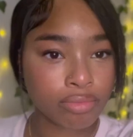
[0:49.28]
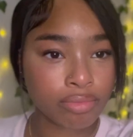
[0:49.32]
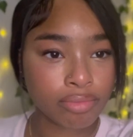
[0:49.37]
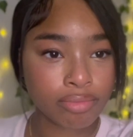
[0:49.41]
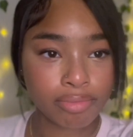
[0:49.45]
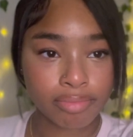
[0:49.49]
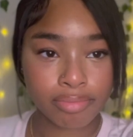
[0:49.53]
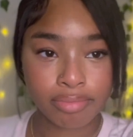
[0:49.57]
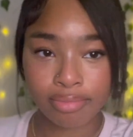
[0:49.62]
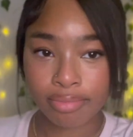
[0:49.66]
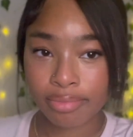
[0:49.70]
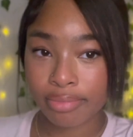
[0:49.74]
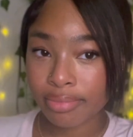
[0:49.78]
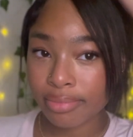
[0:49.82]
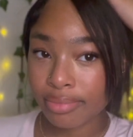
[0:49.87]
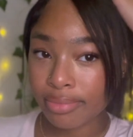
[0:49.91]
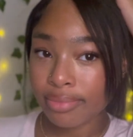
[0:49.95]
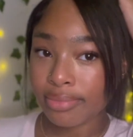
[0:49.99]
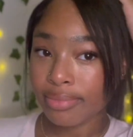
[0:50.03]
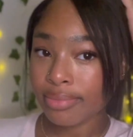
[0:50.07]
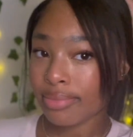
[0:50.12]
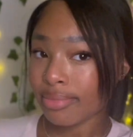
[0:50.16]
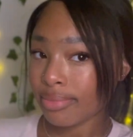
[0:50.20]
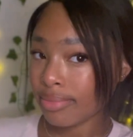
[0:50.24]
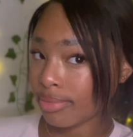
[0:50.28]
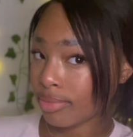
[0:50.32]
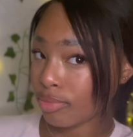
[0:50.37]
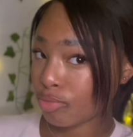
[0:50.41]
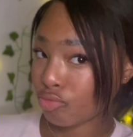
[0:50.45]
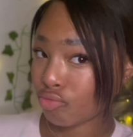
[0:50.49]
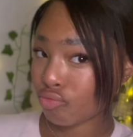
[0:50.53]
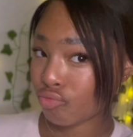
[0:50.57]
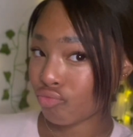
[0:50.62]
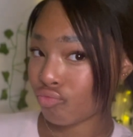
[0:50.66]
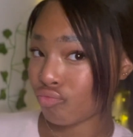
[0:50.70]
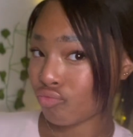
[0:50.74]

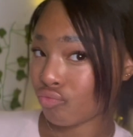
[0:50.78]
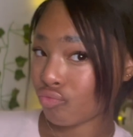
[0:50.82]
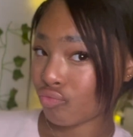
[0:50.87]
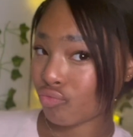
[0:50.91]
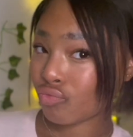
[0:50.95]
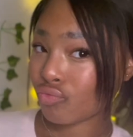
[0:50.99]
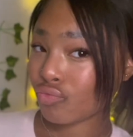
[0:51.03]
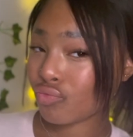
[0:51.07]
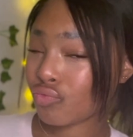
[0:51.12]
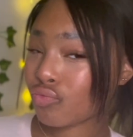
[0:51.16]
Nothing is said.